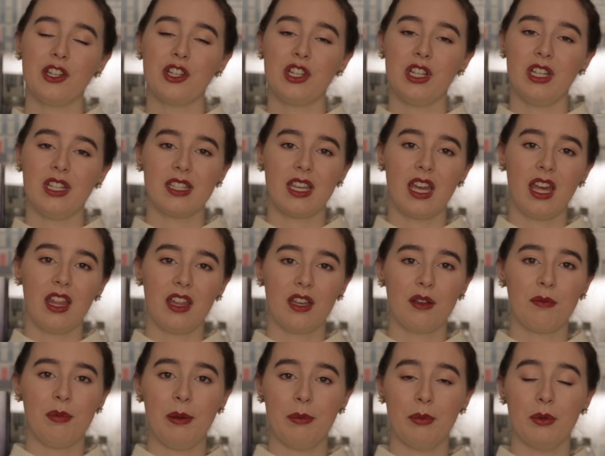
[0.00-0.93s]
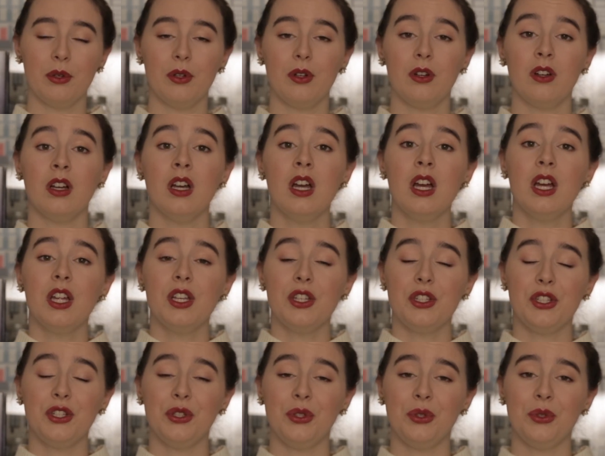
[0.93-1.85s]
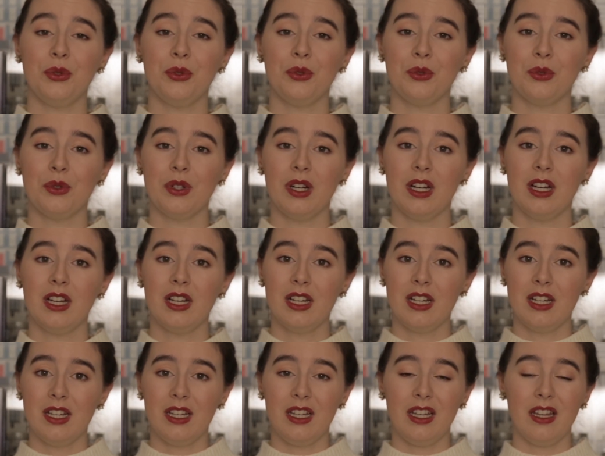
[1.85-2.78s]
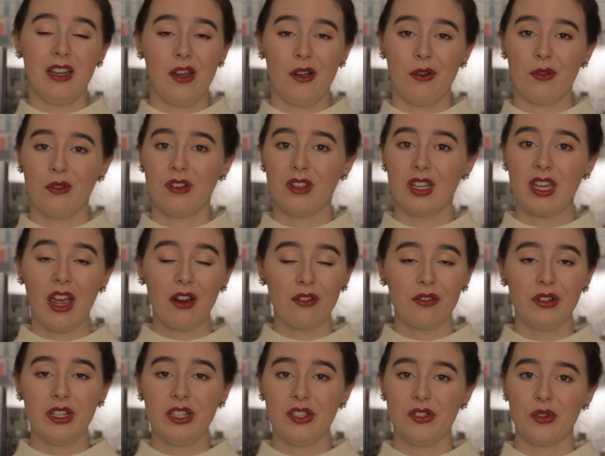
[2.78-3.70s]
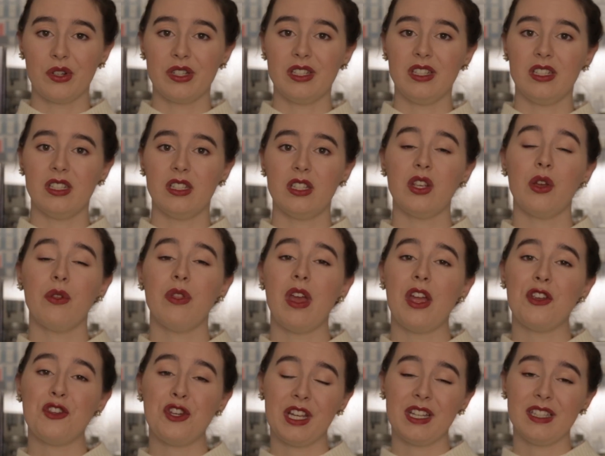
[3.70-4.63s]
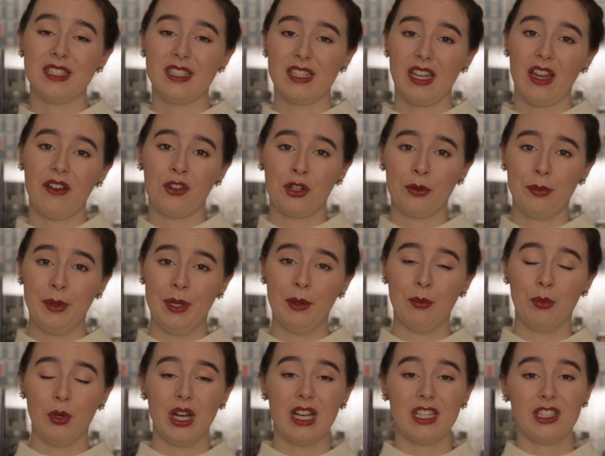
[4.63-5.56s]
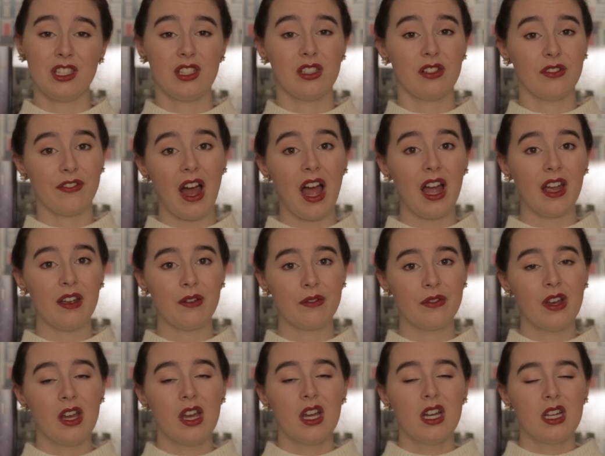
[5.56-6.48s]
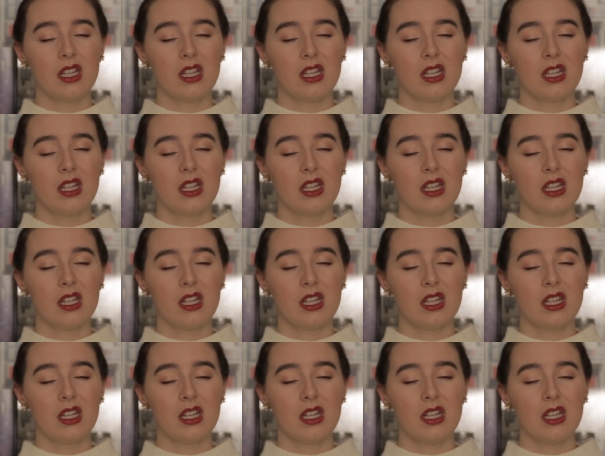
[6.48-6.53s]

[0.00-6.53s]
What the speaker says: She is killing people to, you know, get resources so that she can save her people and survive.